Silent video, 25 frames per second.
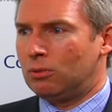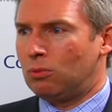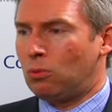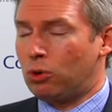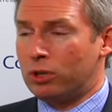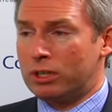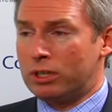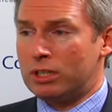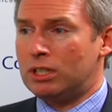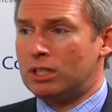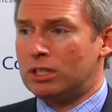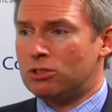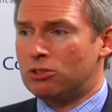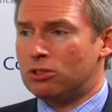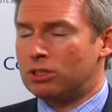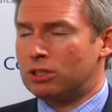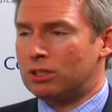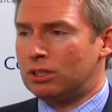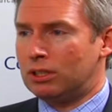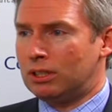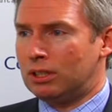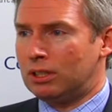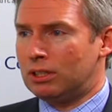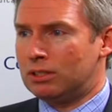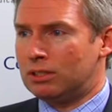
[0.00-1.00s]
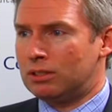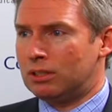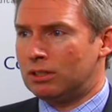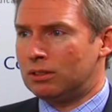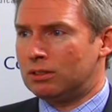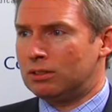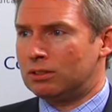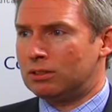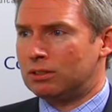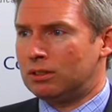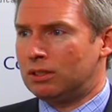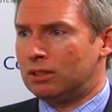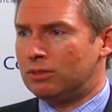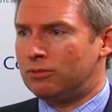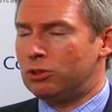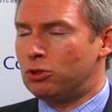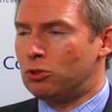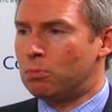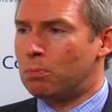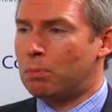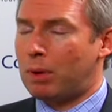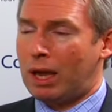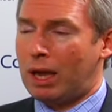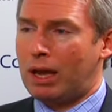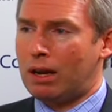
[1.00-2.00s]
What is interesting is that if
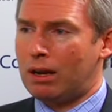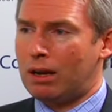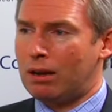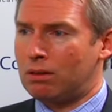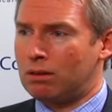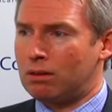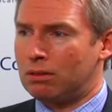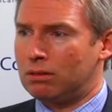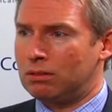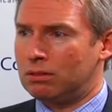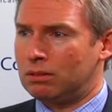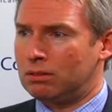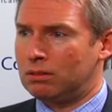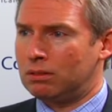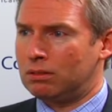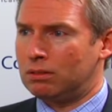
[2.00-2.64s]
you pair